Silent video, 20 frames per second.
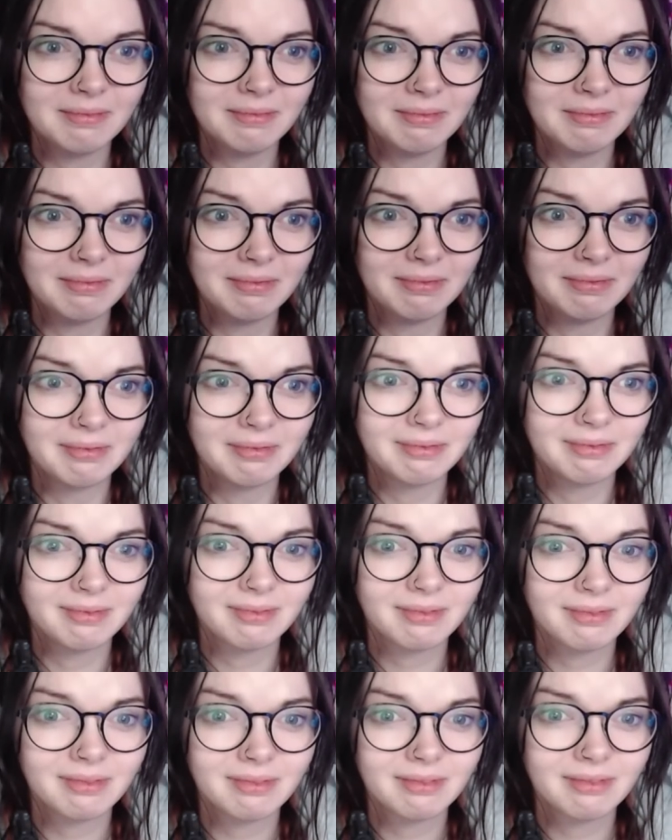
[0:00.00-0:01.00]

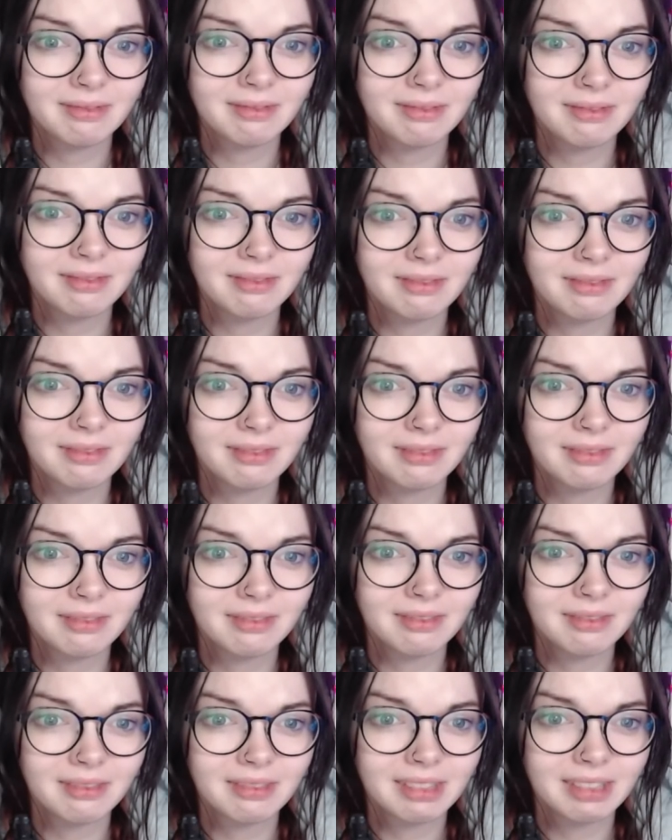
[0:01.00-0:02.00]

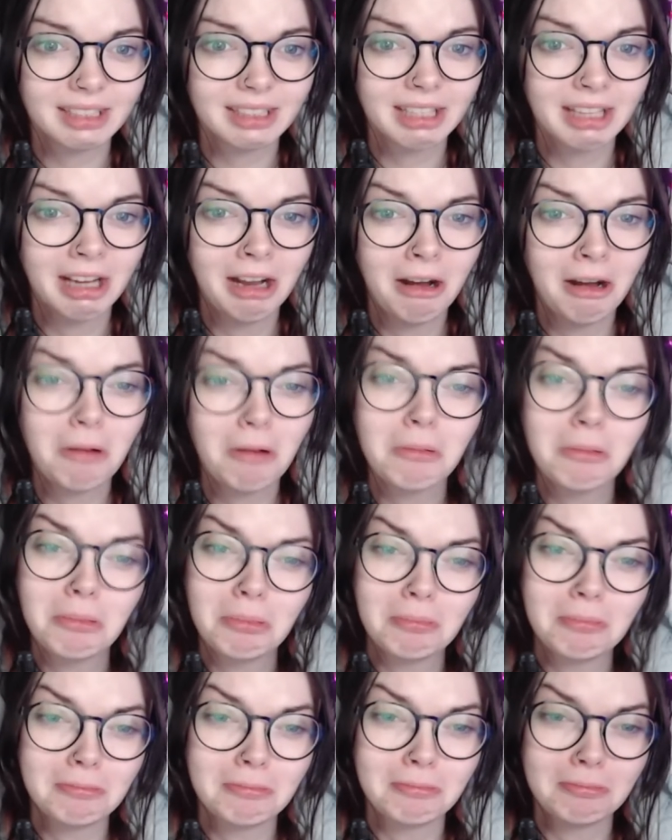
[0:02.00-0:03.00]

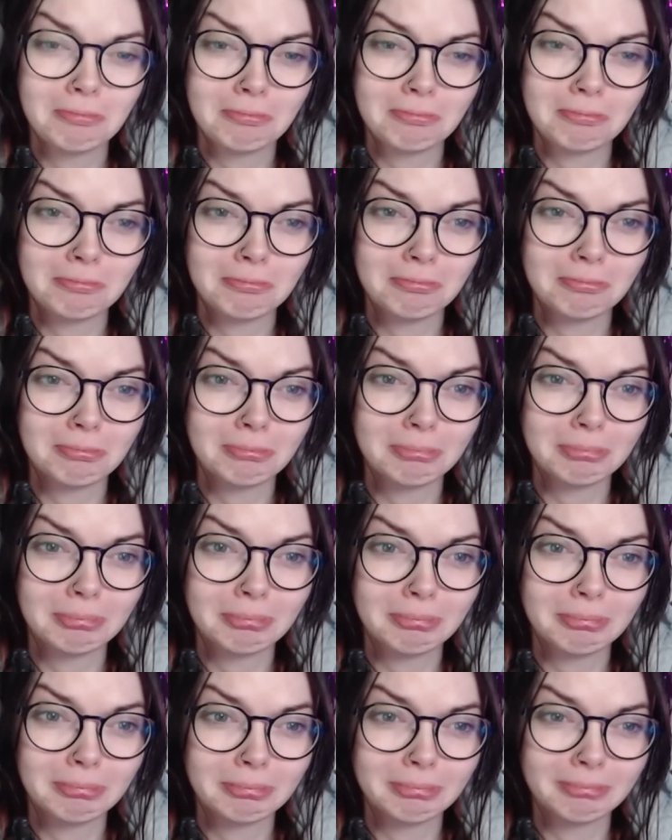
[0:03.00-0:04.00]

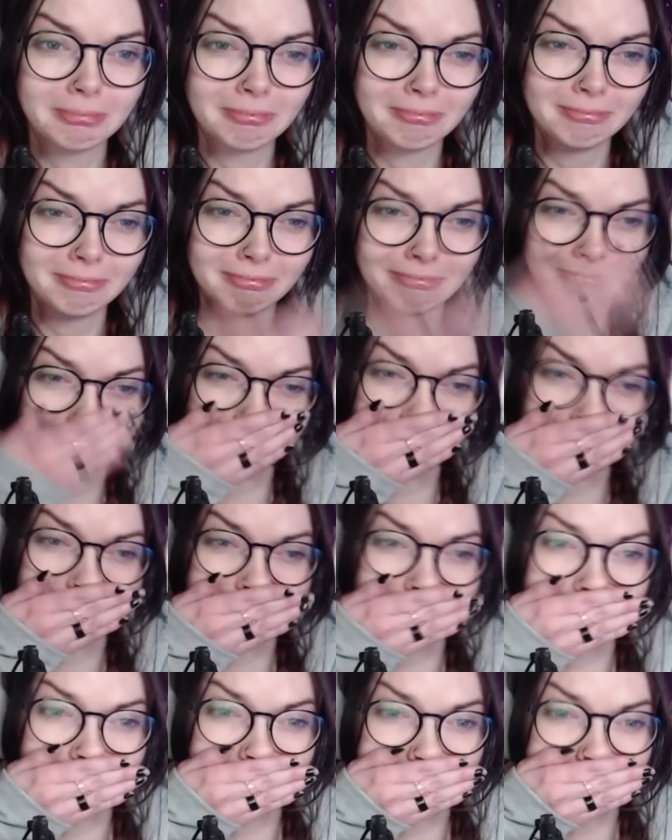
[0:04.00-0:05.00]

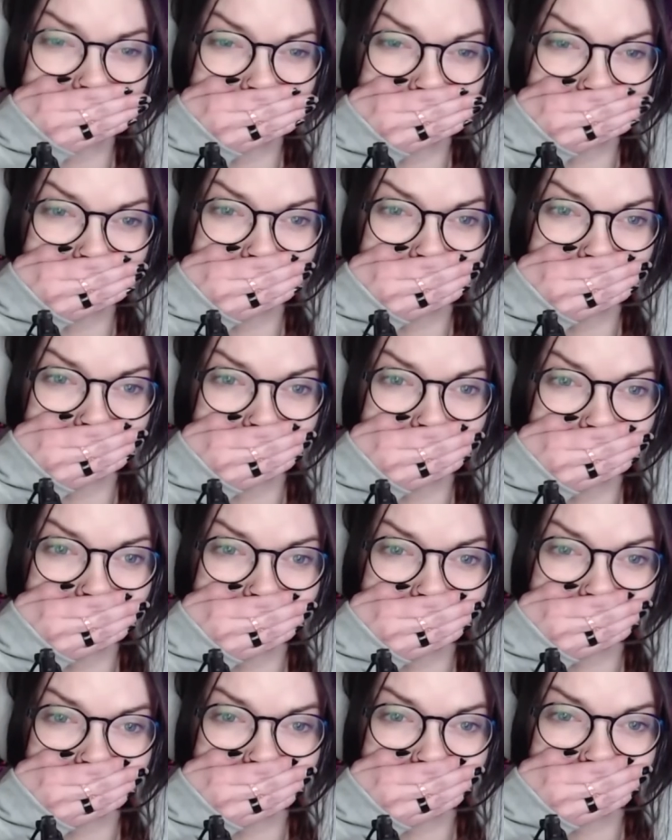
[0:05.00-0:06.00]
No one is speaking in this clip.